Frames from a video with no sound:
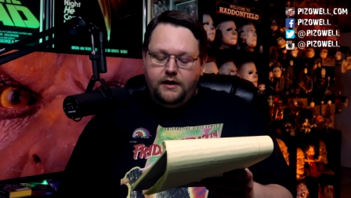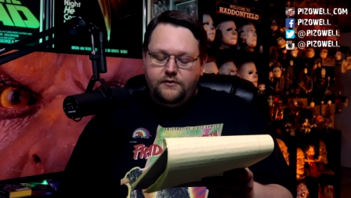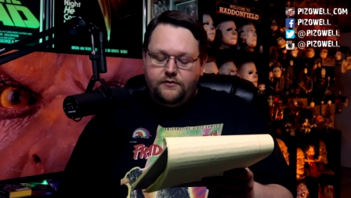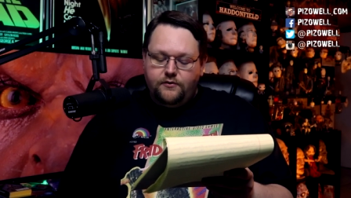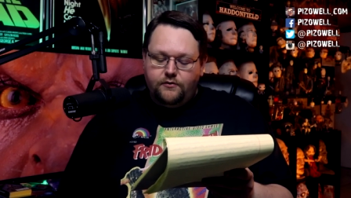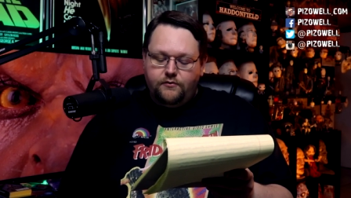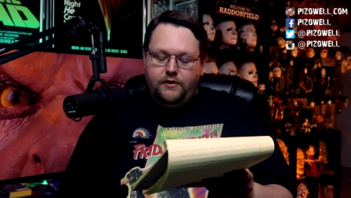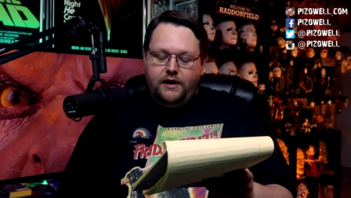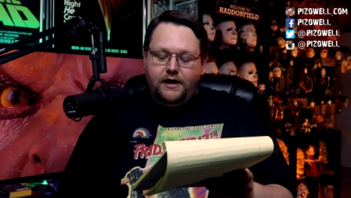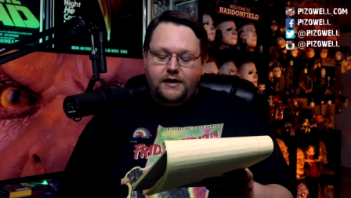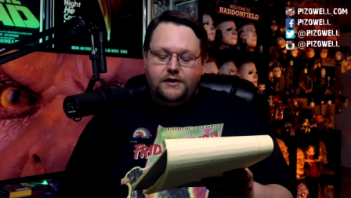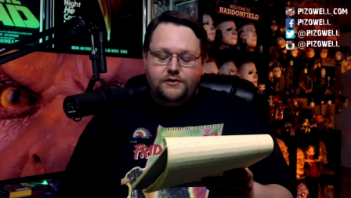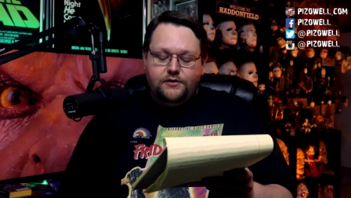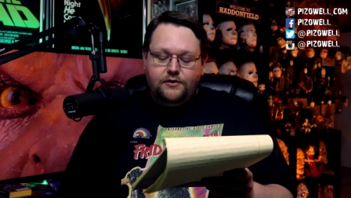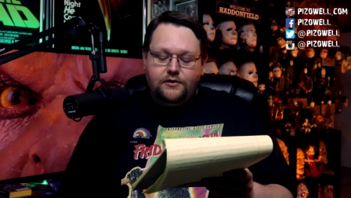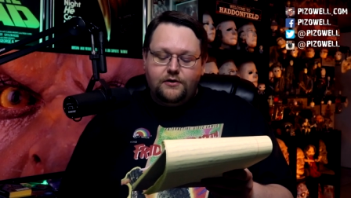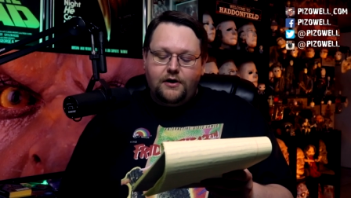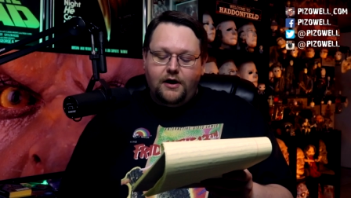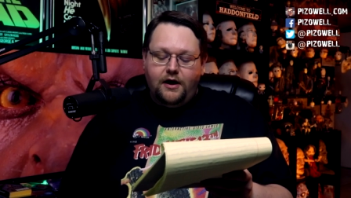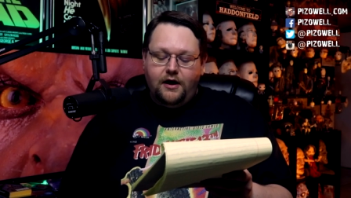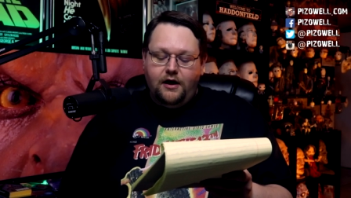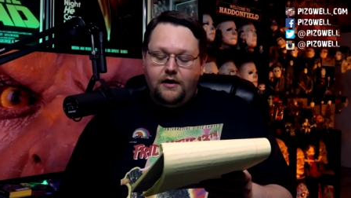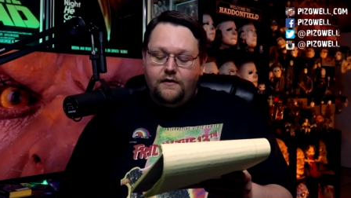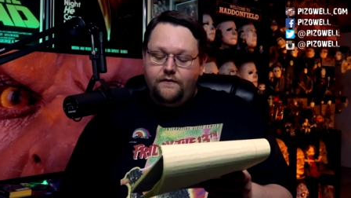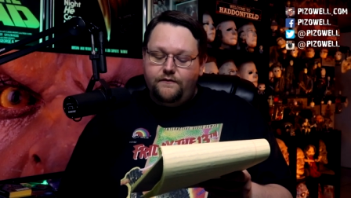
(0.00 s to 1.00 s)
director
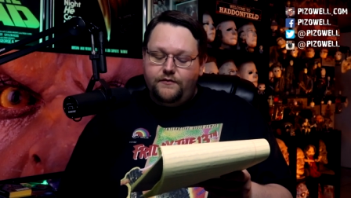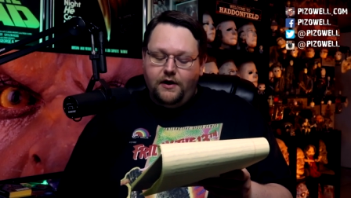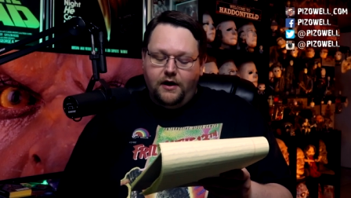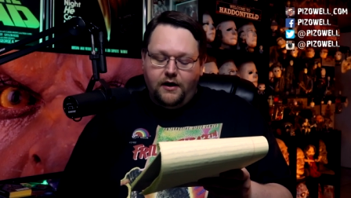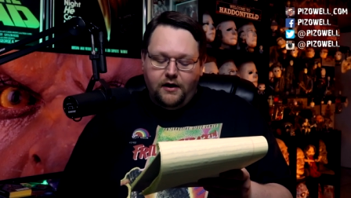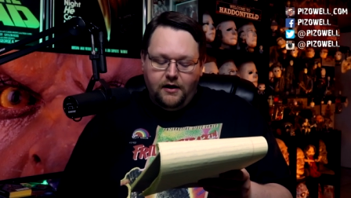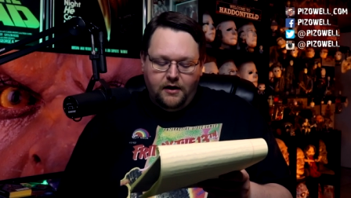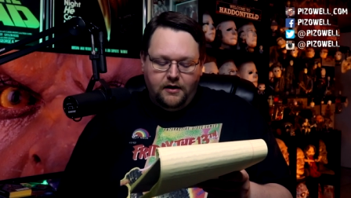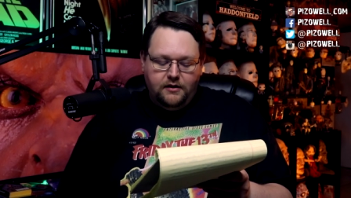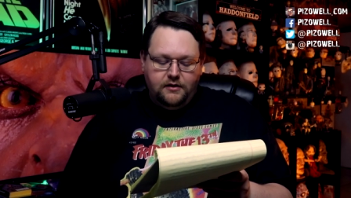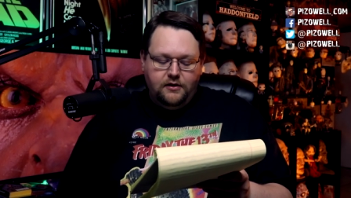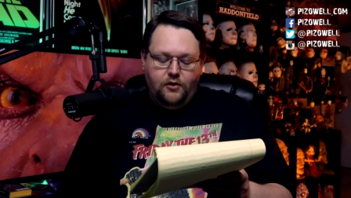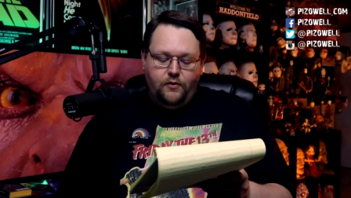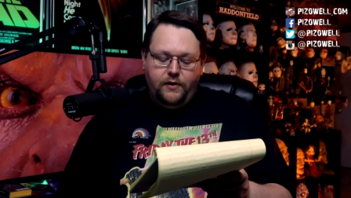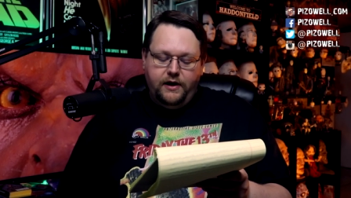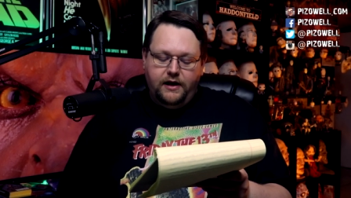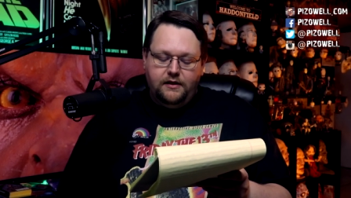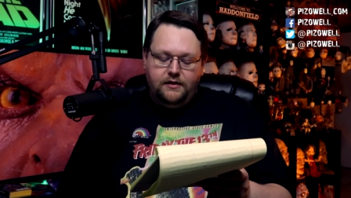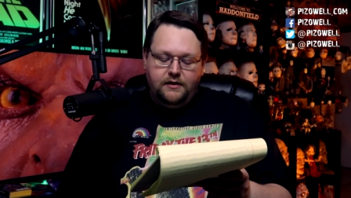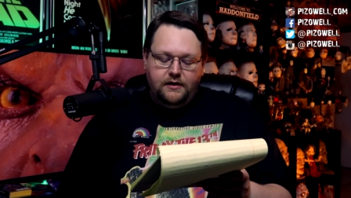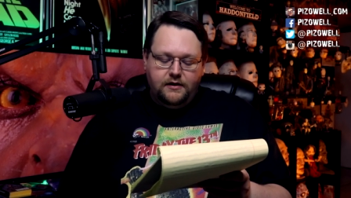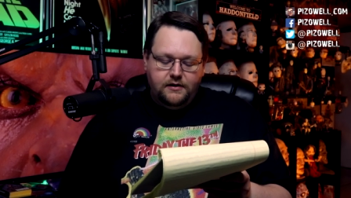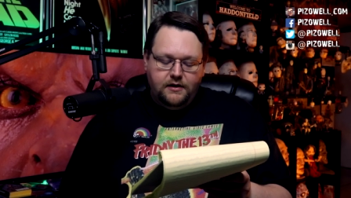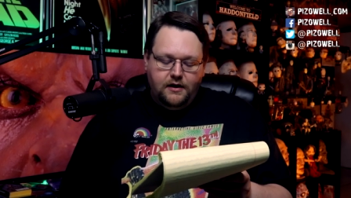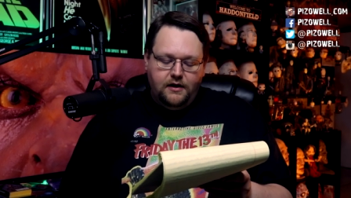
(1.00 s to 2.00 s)
of The Hallow
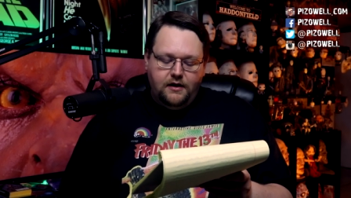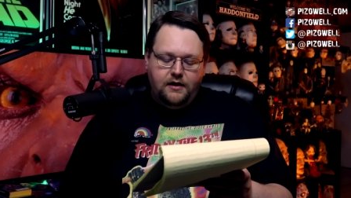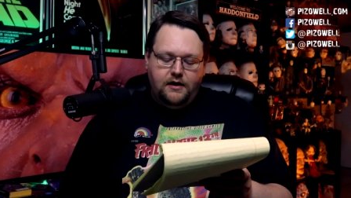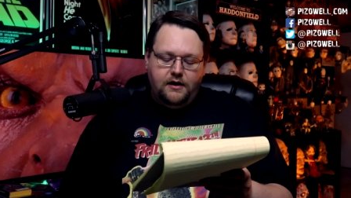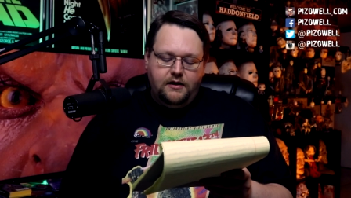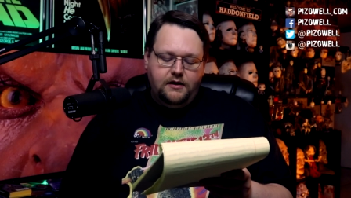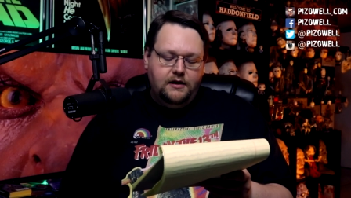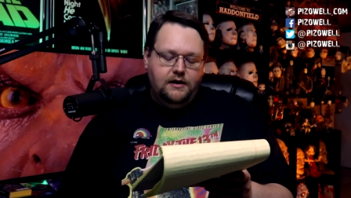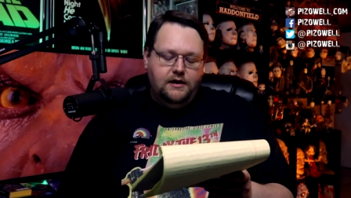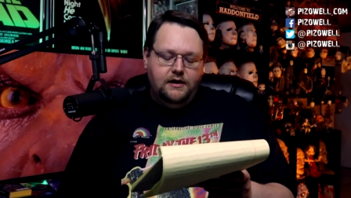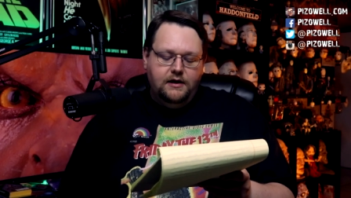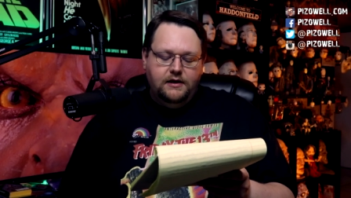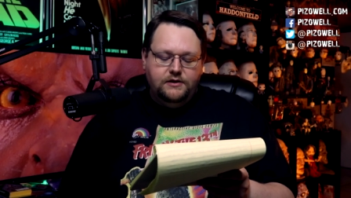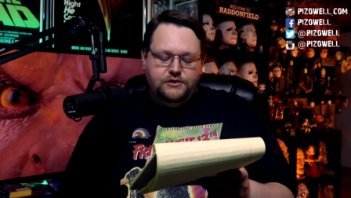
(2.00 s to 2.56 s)
and the Nun,